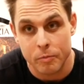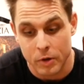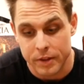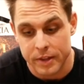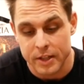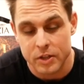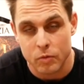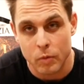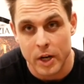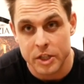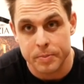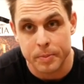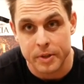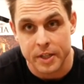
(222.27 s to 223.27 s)
with this
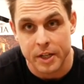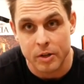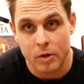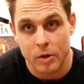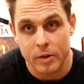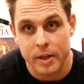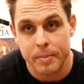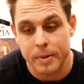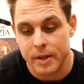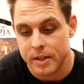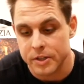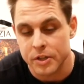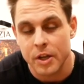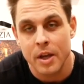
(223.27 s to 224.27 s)
wedge particularly,
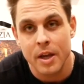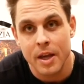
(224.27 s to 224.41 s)
because